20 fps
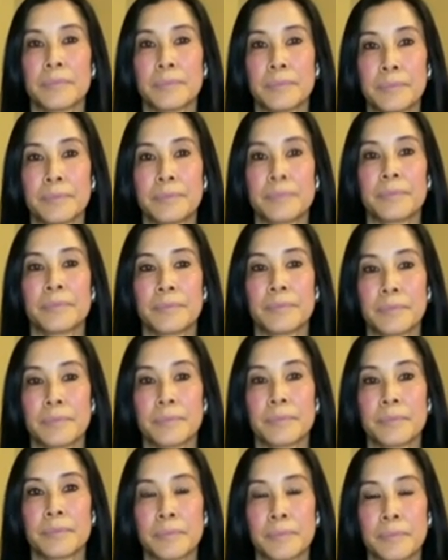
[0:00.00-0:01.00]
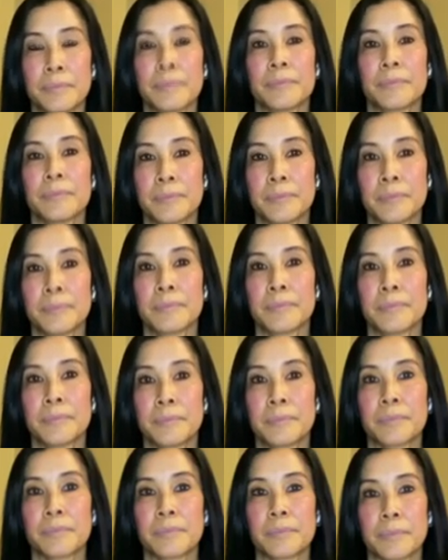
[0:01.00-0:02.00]

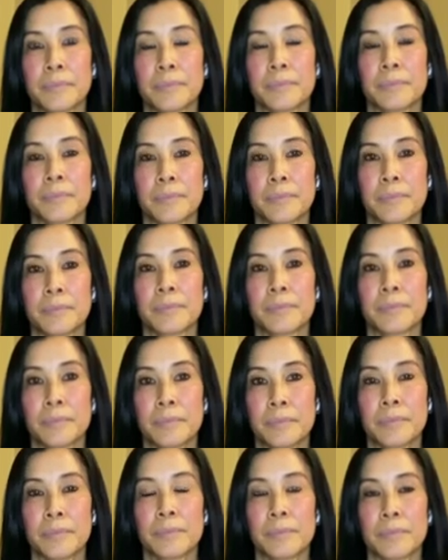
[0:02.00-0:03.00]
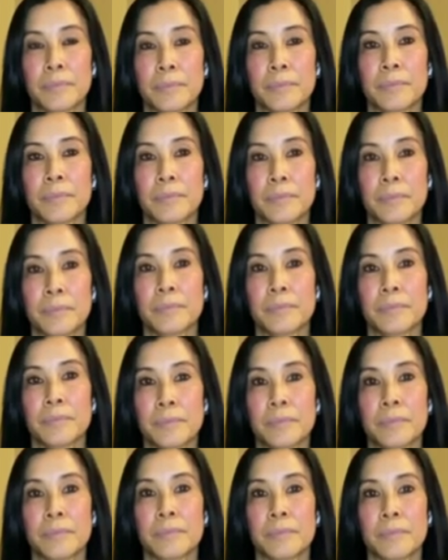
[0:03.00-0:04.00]

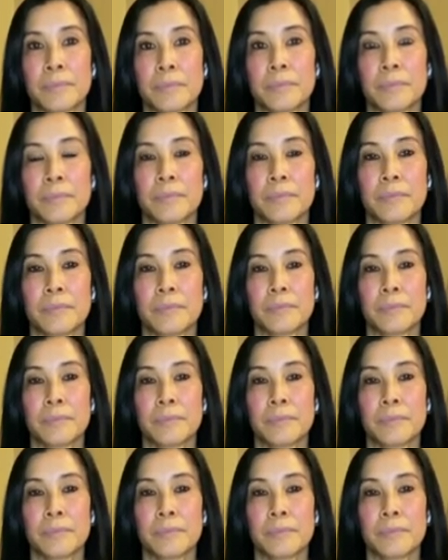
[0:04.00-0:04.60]
The person shown says nothing.